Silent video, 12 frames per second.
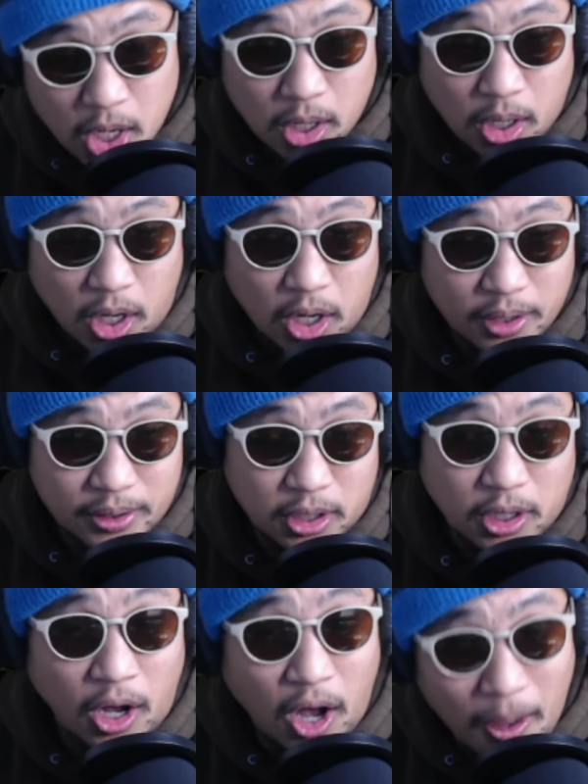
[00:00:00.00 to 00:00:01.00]
on
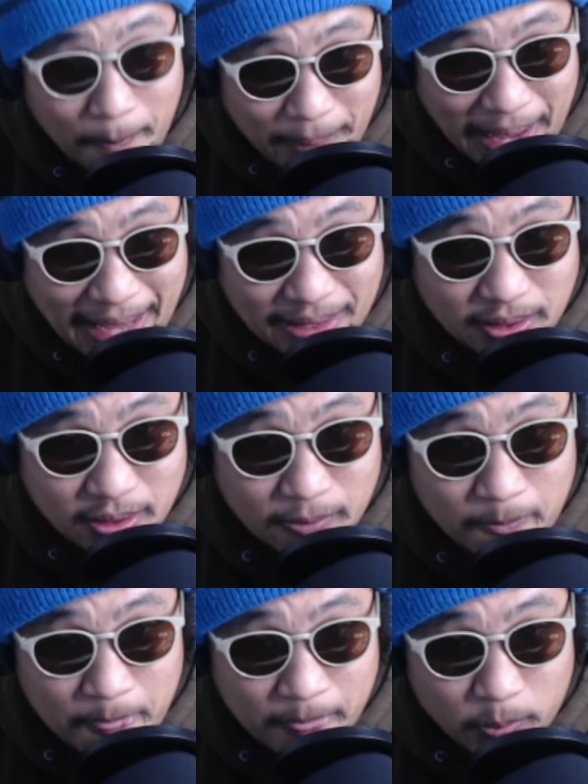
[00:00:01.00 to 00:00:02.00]
combat,
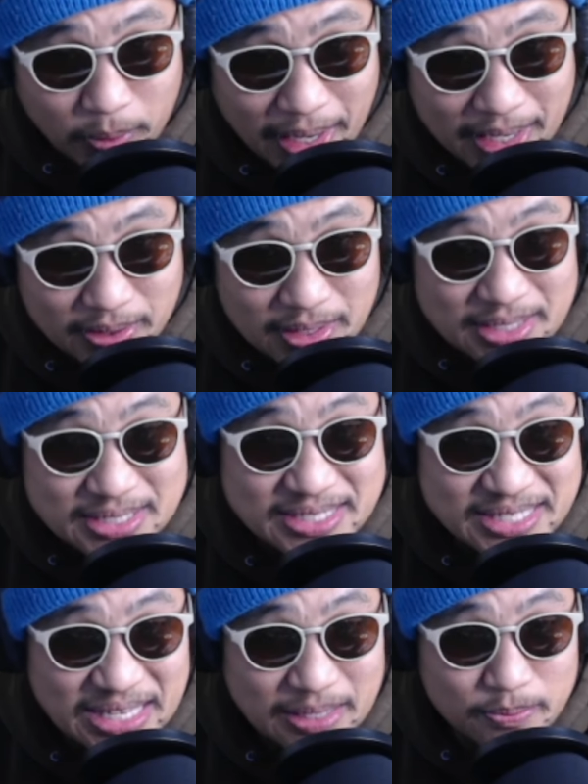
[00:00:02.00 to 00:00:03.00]
right,
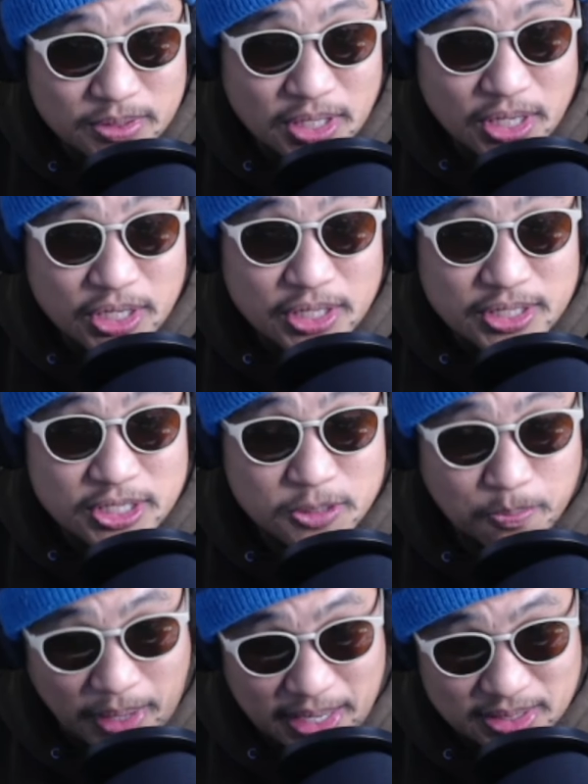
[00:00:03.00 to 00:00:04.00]
seems
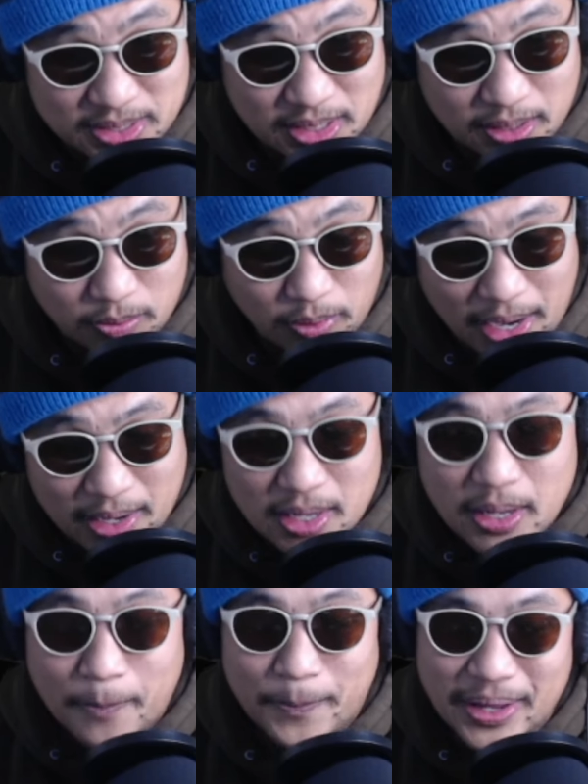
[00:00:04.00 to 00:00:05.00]
spicy, right?
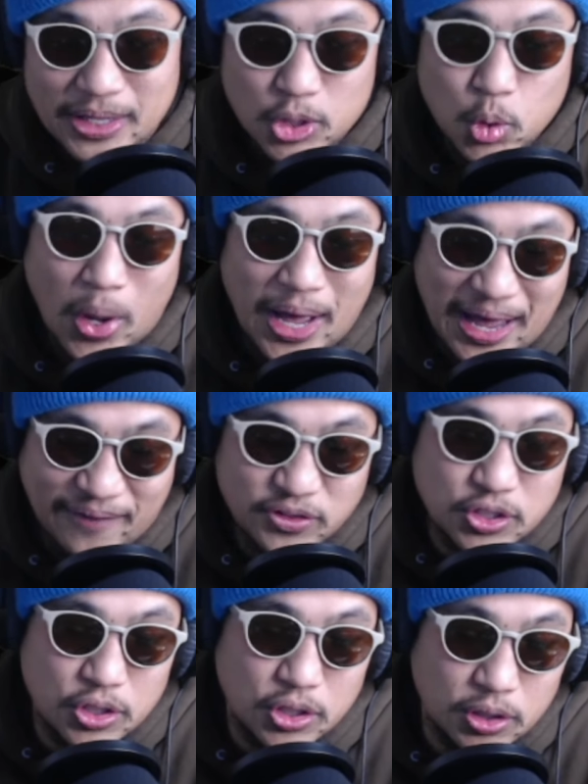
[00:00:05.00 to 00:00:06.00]
But you have
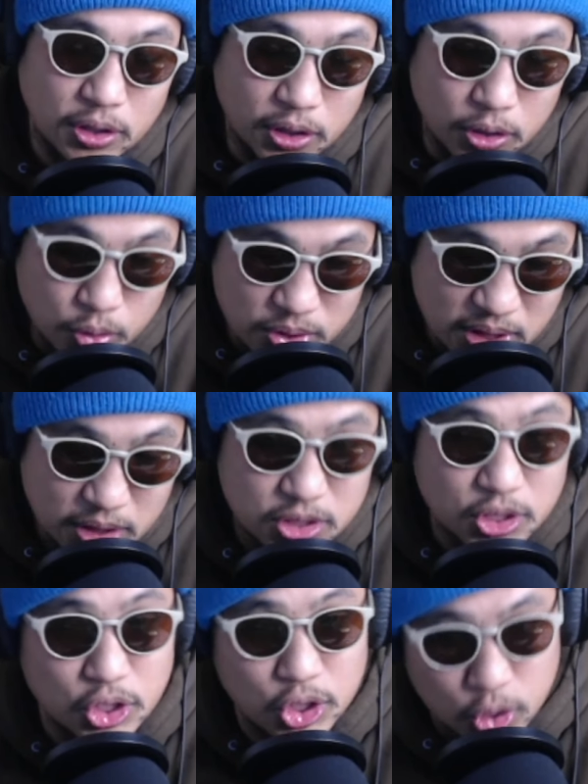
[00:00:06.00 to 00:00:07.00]
to lose it
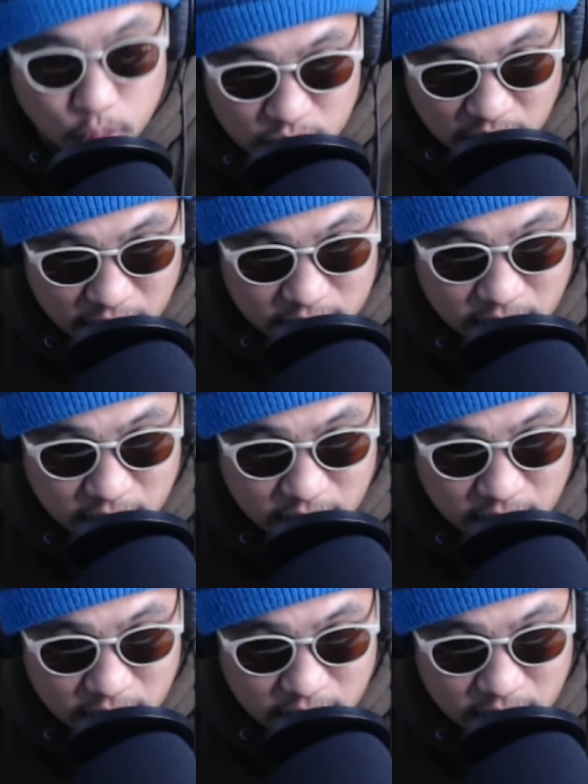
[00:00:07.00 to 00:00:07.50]
to use it,